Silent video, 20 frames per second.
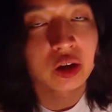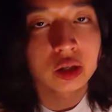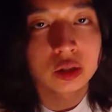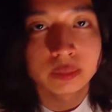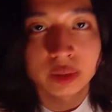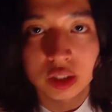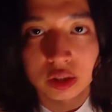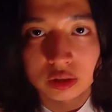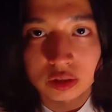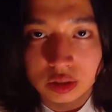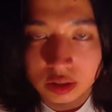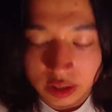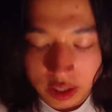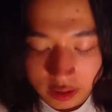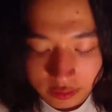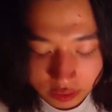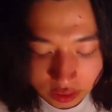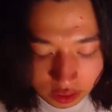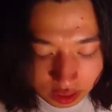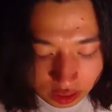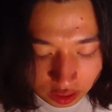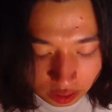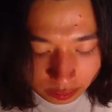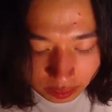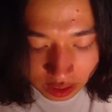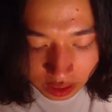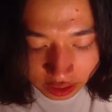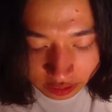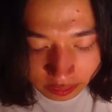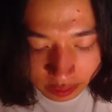going to be using every single
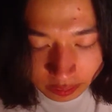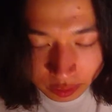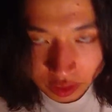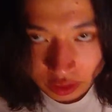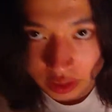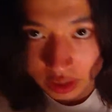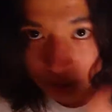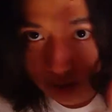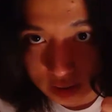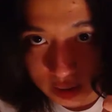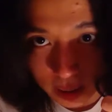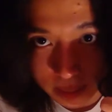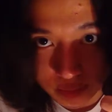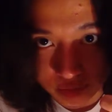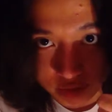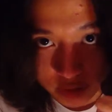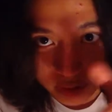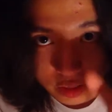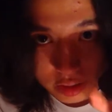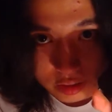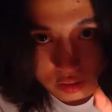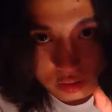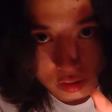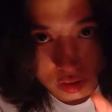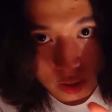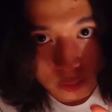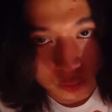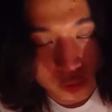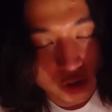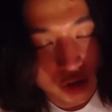part of my body except for this
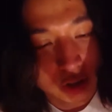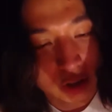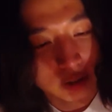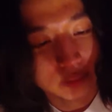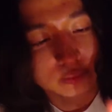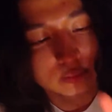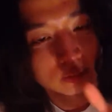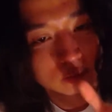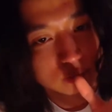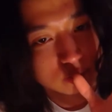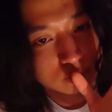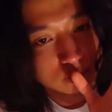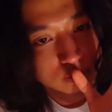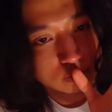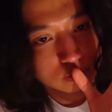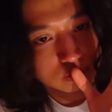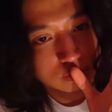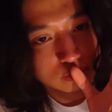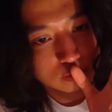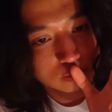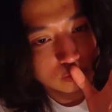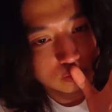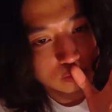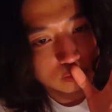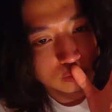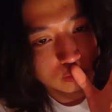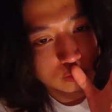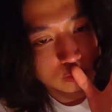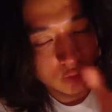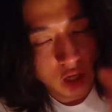thumb, which I
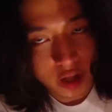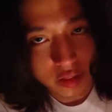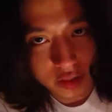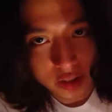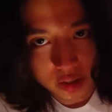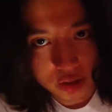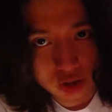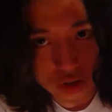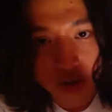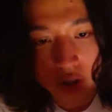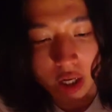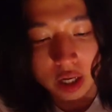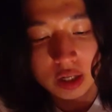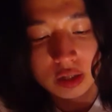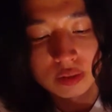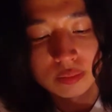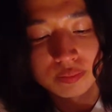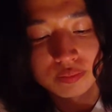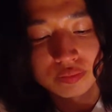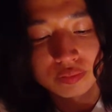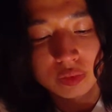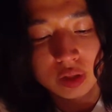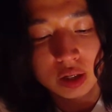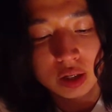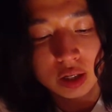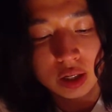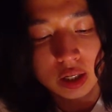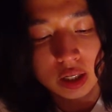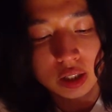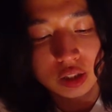think it's dried.
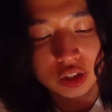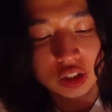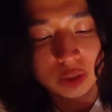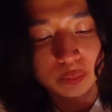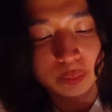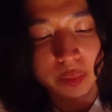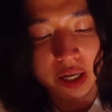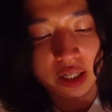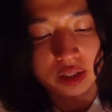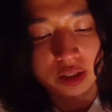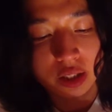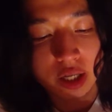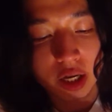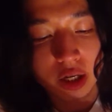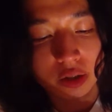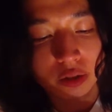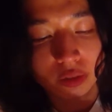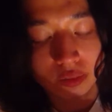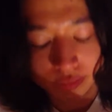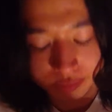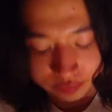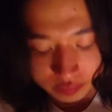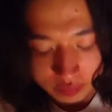It's just base coat.